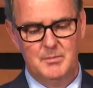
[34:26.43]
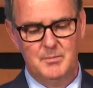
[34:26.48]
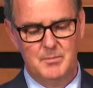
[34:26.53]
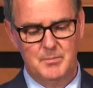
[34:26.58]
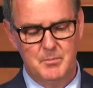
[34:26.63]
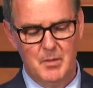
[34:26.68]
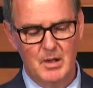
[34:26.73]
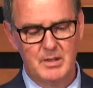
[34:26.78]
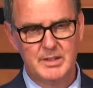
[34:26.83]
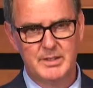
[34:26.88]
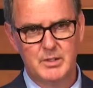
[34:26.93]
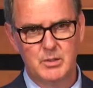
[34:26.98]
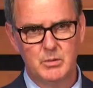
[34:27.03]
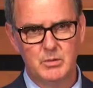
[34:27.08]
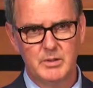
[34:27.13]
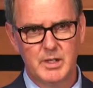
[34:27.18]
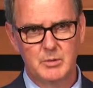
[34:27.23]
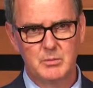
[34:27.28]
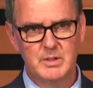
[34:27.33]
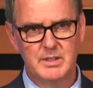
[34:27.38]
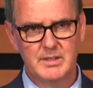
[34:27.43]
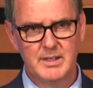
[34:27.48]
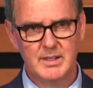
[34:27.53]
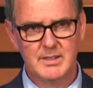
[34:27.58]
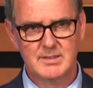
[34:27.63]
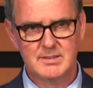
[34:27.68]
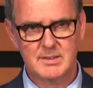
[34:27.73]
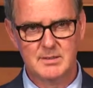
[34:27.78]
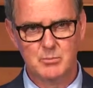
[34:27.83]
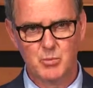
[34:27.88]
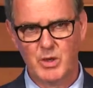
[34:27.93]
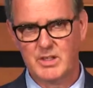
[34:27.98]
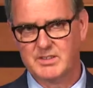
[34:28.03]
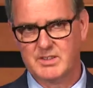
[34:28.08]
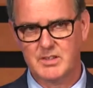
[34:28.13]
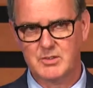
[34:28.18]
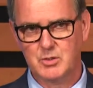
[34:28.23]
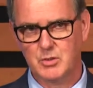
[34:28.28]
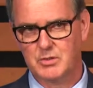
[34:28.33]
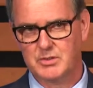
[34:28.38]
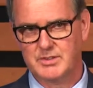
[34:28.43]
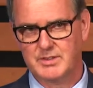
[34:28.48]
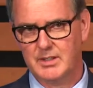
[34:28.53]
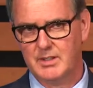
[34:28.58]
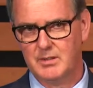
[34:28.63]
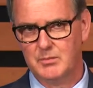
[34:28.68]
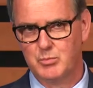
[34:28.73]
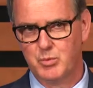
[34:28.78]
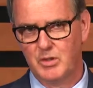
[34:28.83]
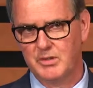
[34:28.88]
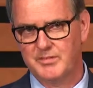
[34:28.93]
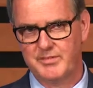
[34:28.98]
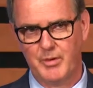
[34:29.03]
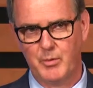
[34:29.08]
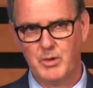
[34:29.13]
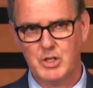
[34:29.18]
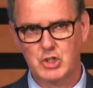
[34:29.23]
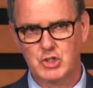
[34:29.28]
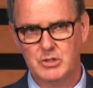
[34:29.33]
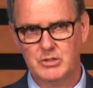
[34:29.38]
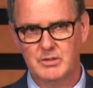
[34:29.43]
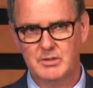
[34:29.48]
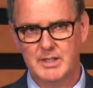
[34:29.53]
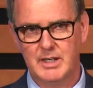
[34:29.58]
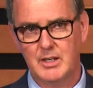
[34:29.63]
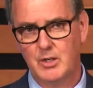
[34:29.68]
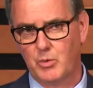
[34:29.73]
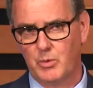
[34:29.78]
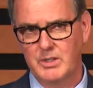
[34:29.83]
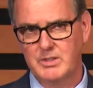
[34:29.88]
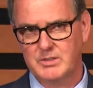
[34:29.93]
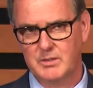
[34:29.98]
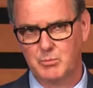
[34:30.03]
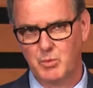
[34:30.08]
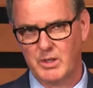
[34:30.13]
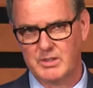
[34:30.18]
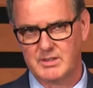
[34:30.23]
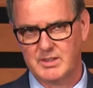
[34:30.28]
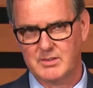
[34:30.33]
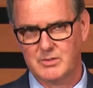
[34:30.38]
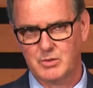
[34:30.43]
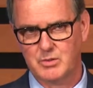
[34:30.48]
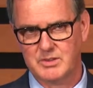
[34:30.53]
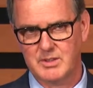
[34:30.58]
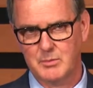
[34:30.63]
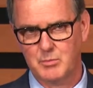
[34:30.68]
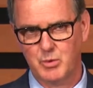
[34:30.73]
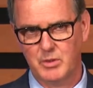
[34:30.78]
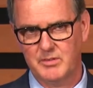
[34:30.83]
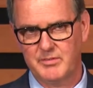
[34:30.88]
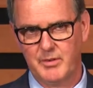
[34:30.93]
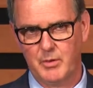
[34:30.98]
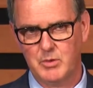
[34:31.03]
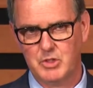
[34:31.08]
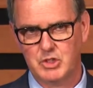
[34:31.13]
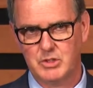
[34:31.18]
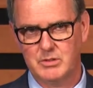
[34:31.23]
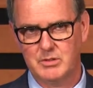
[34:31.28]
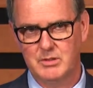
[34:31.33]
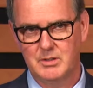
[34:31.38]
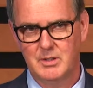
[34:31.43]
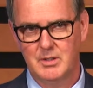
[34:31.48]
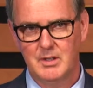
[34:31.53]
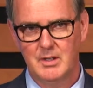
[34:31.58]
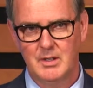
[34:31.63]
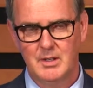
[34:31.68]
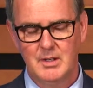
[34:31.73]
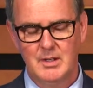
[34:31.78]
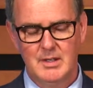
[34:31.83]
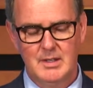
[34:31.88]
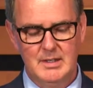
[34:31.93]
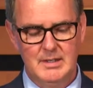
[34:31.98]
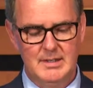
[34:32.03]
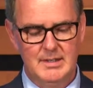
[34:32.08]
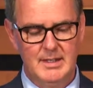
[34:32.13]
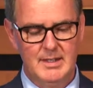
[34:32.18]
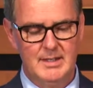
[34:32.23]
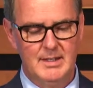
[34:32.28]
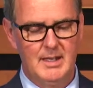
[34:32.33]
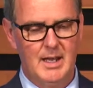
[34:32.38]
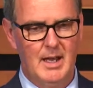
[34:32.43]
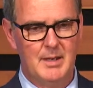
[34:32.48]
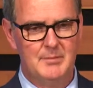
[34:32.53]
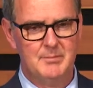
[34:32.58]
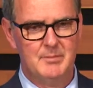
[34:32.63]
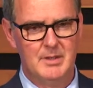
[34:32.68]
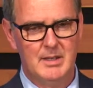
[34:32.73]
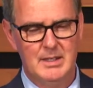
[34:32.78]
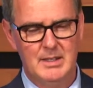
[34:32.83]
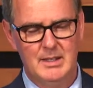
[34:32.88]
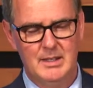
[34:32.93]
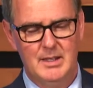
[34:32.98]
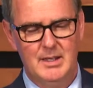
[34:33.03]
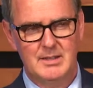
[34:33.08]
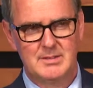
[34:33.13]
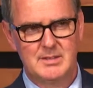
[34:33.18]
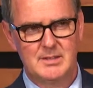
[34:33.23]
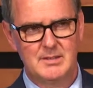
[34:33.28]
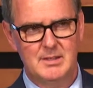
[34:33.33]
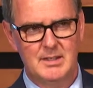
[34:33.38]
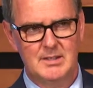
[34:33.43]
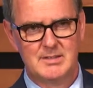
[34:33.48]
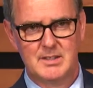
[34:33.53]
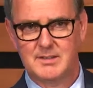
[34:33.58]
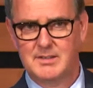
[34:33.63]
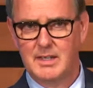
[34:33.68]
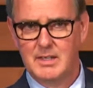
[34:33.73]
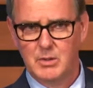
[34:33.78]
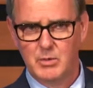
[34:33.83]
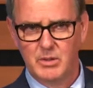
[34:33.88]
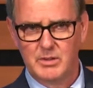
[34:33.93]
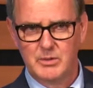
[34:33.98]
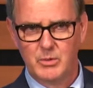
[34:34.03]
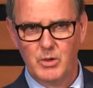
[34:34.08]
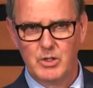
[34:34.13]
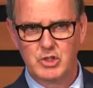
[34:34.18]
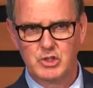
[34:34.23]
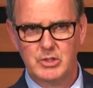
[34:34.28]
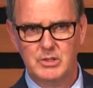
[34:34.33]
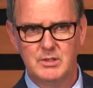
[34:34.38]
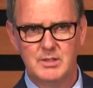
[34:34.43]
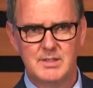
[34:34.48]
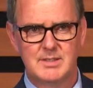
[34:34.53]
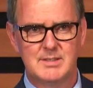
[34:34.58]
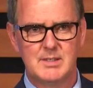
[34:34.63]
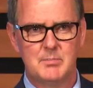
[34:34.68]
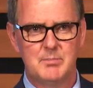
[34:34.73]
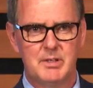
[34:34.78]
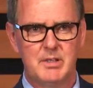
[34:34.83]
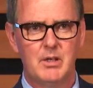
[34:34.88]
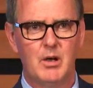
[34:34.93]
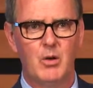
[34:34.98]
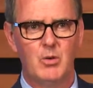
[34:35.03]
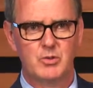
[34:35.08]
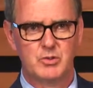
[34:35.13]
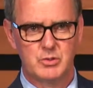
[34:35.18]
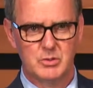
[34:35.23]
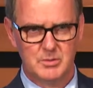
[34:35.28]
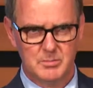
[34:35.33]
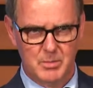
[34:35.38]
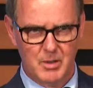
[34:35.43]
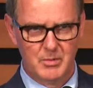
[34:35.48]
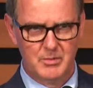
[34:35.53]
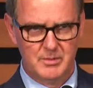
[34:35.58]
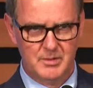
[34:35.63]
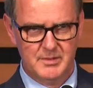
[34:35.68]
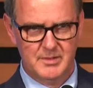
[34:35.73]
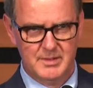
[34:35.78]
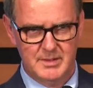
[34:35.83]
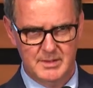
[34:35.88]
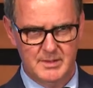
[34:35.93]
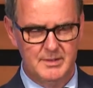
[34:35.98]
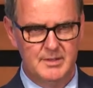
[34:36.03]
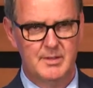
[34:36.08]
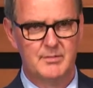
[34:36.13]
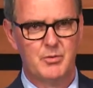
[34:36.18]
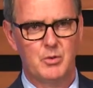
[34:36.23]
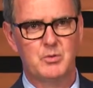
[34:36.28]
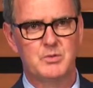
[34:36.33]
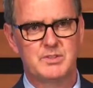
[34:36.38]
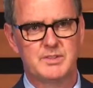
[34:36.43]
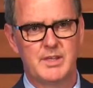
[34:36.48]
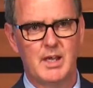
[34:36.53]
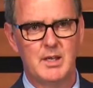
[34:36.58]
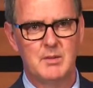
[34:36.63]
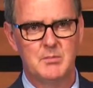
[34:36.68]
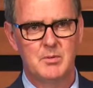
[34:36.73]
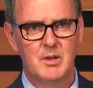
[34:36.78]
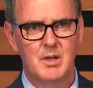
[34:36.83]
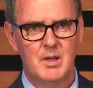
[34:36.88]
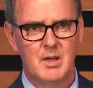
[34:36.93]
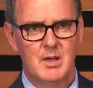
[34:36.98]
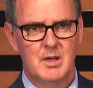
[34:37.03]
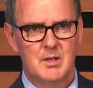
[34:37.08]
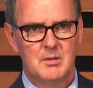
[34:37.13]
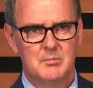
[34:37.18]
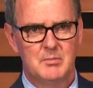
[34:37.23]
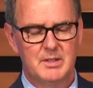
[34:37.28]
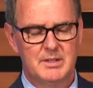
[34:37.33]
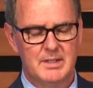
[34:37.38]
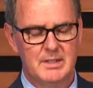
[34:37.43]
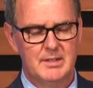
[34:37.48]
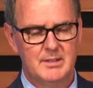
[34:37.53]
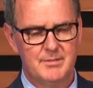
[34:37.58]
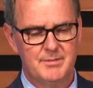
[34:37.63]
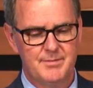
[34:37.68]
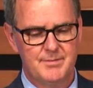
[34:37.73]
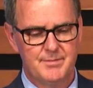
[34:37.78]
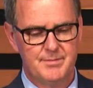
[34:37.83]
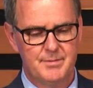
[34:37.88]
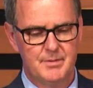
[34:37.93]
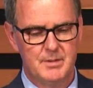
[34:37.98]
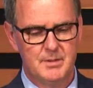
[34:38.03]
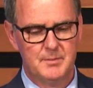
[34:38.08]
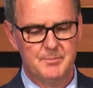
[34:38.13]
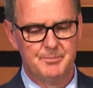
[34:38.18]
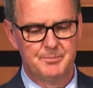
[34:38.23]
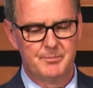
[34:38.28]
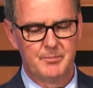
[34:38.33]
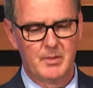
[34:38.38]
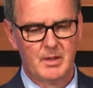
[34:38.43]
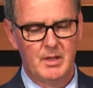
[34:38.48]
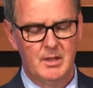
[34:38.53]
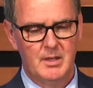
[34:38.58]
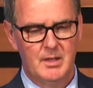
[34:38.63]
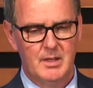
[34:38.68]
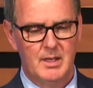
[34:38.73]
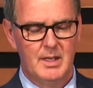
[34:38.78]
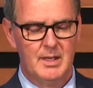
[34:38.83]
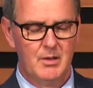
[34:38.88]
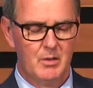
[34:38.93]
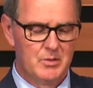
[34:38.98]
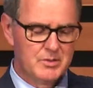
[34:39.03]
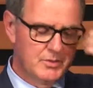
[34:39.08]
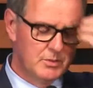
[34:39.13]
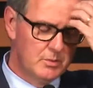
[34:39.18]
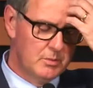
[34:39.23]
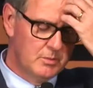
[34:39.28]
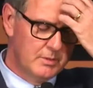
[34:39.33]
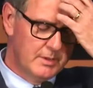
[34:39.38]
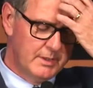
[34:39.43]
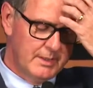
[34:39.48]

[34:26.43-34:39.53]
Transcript: molecule and we test in breast cancer cell proliferation, they increase the breast cancer cell proliferation. Then it's a delicate question. It depends also upon the different type. But if, and also